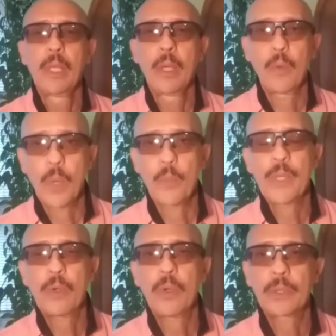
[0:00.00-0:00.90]
or what
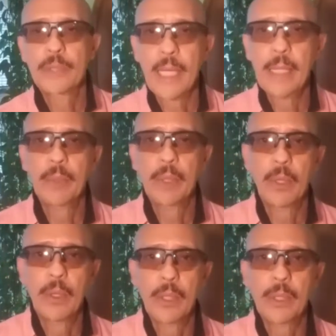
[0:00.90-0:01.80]
we call
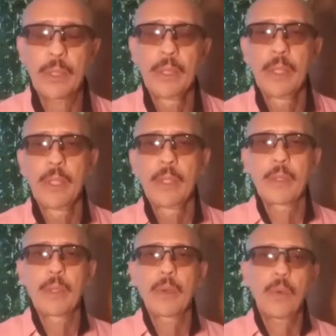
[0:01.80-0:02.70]
table art,
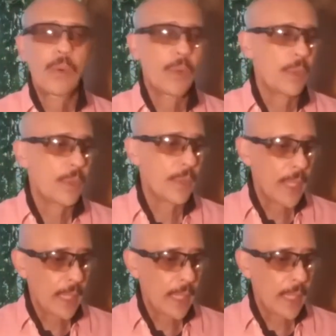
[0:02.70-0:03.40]
or